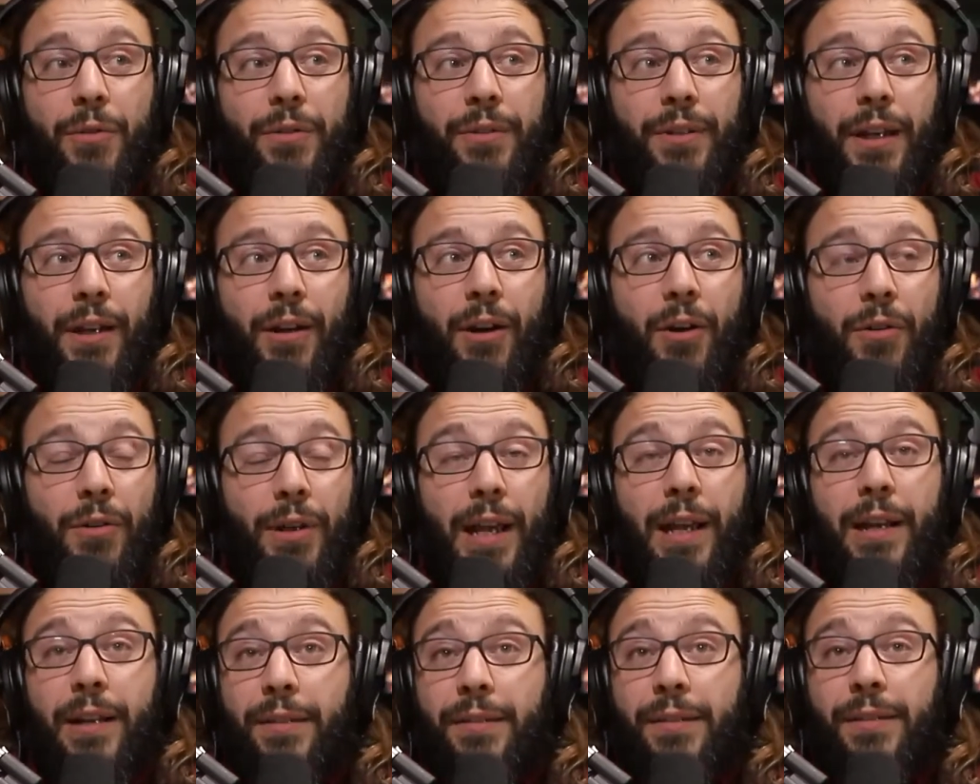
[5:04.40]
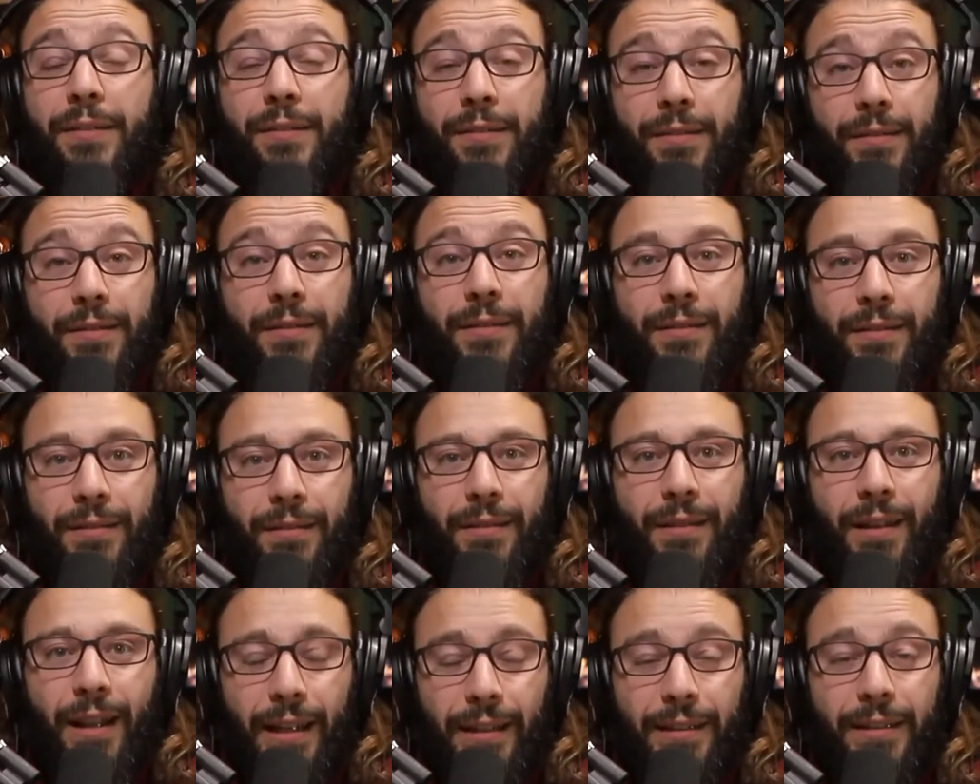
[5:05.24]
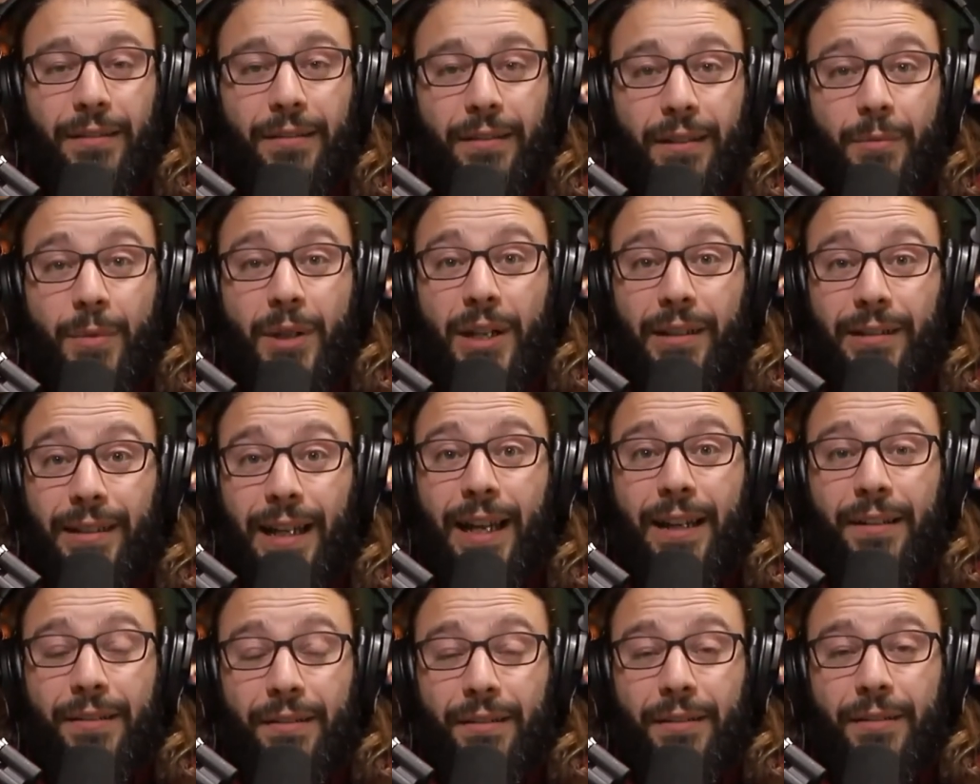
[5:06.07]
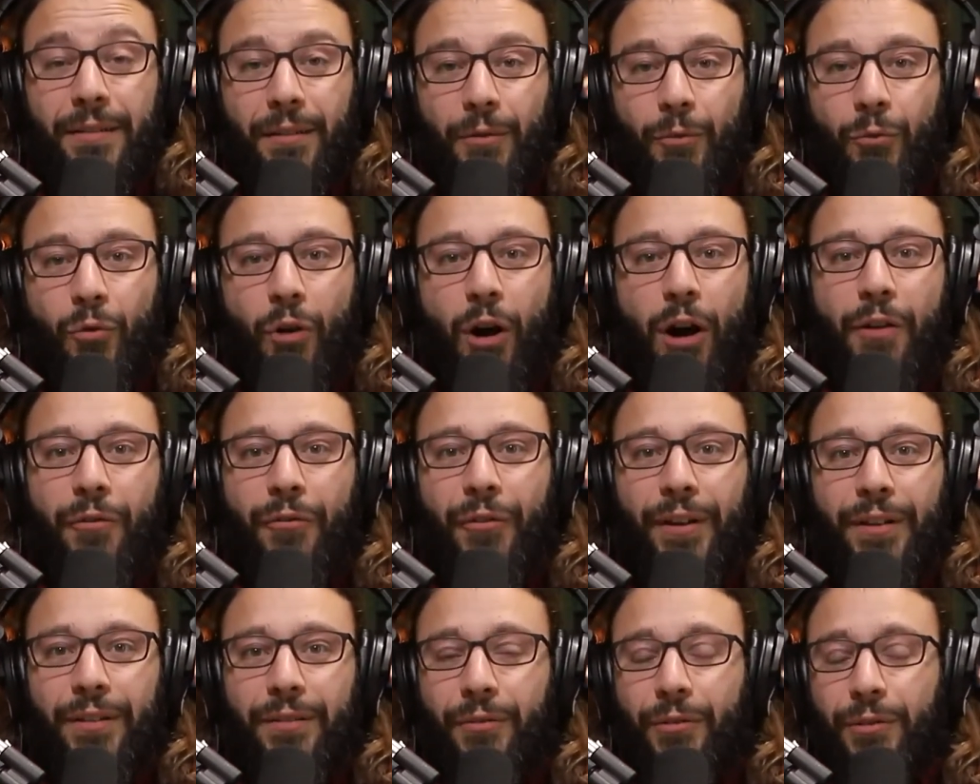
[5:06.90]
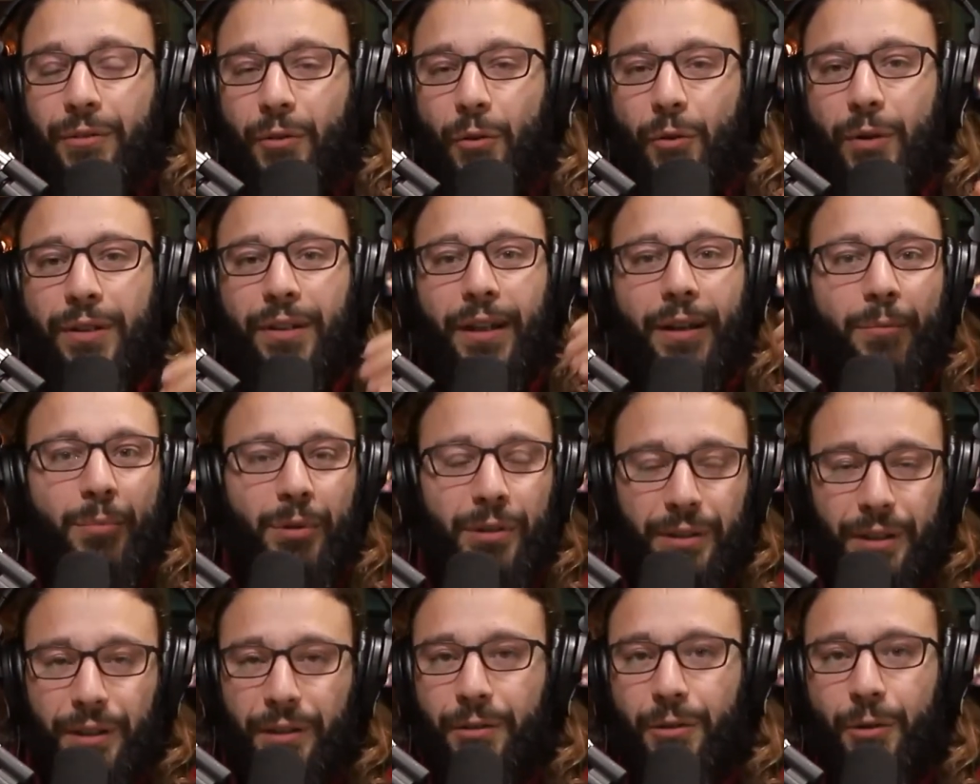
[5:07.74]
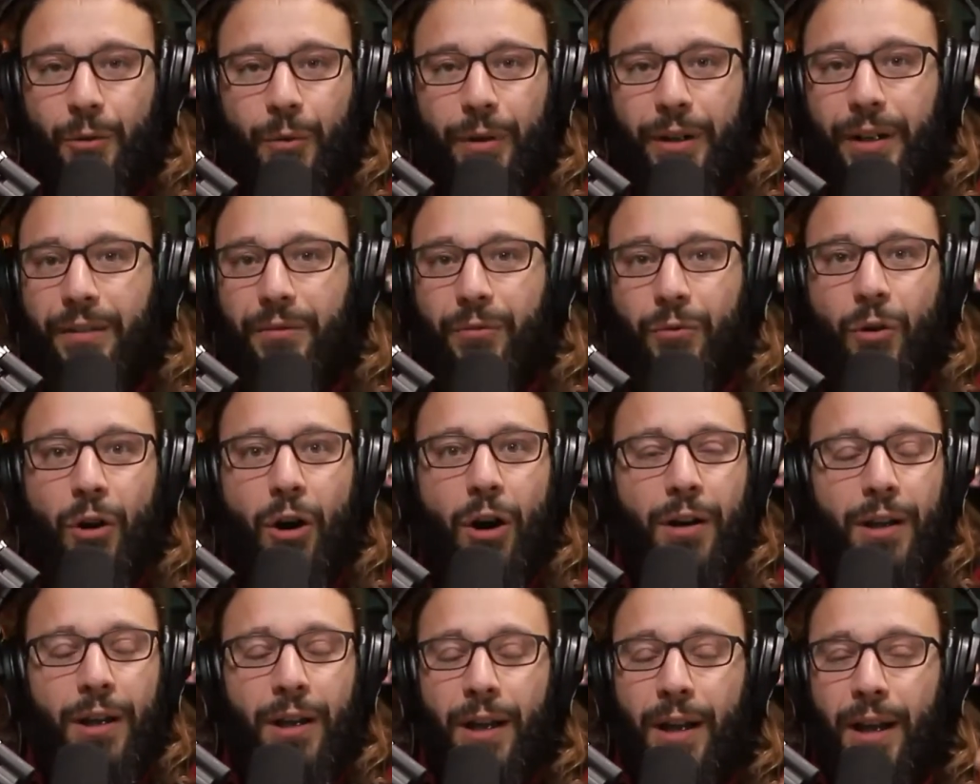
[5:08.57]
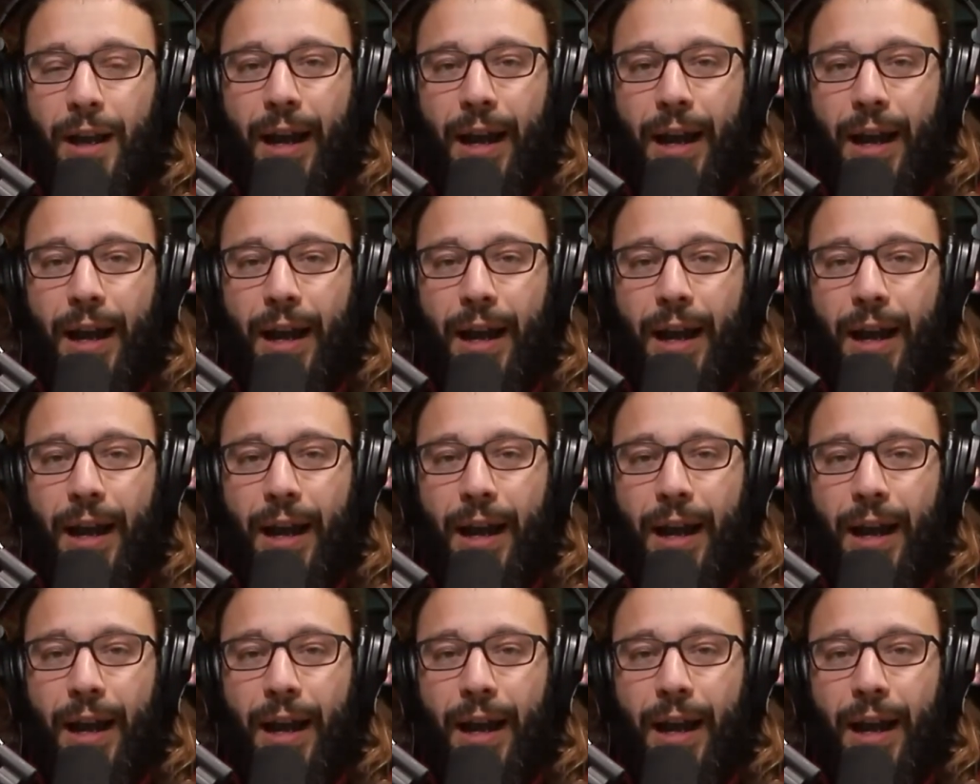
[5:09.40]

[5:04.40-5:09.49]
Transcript: like, okay, this is like, this is going to be intense. It's a rock festival. It's always like political when it's rock.